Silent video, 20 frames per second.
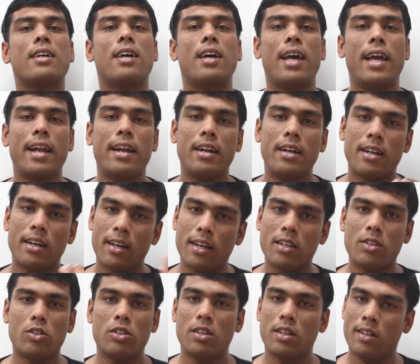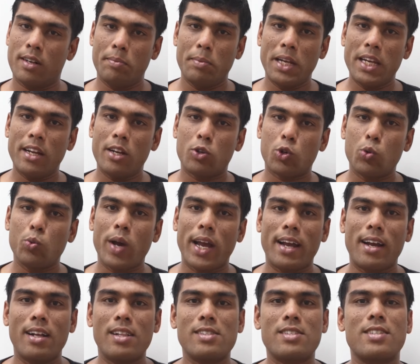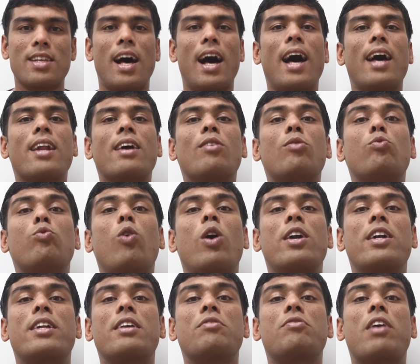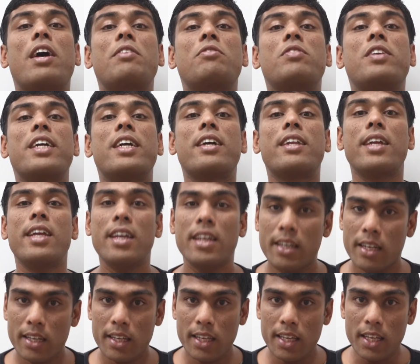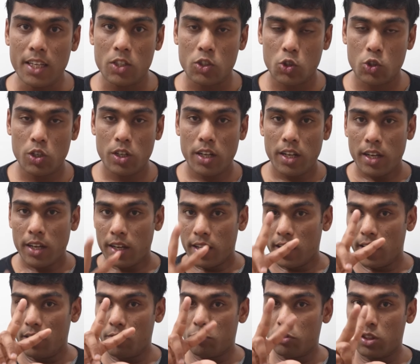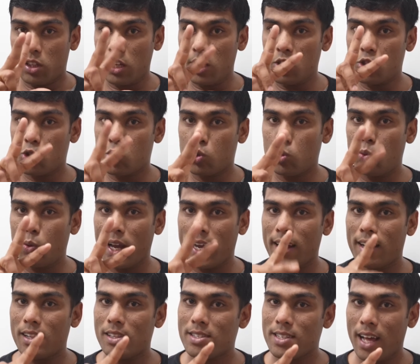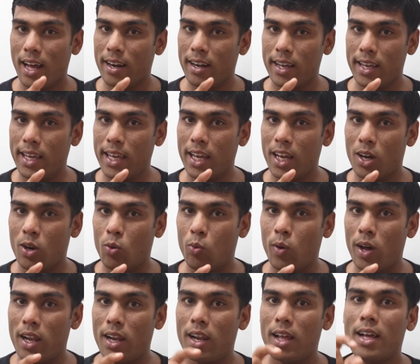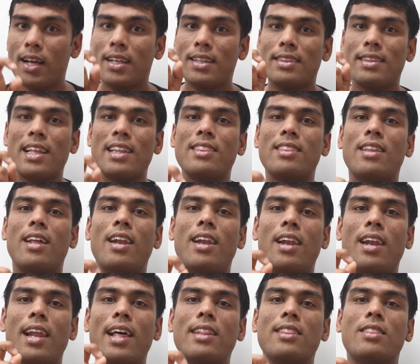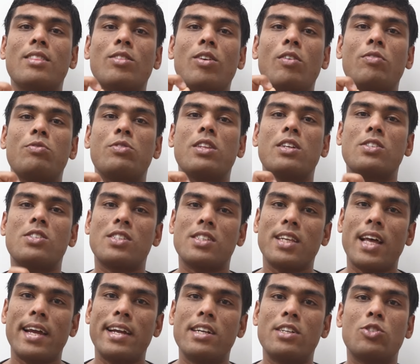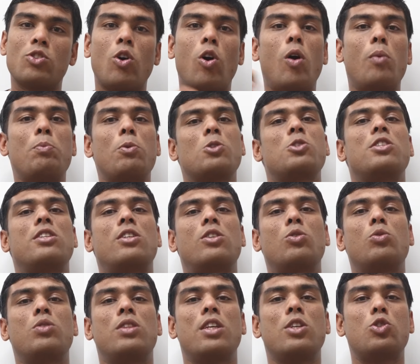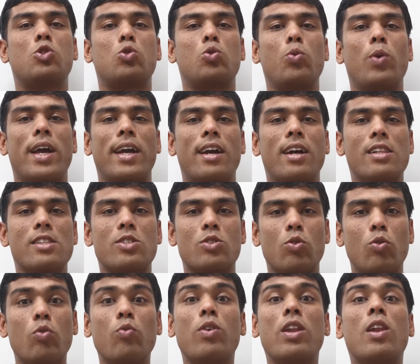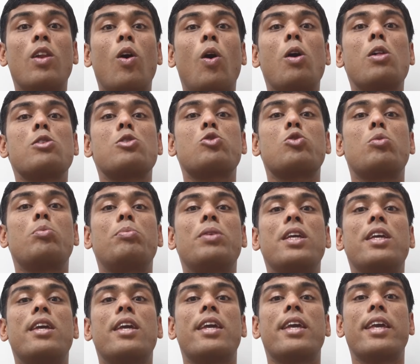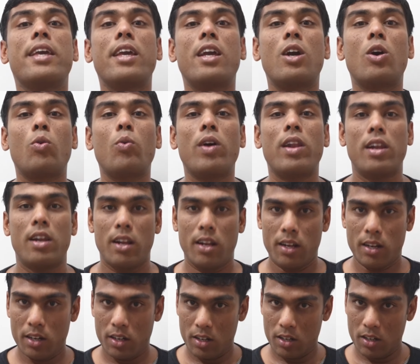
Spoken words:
and remaining two angles are 45 degree each. If these two angles are equal, then the length of the sides opposite to these two angles will also be equal.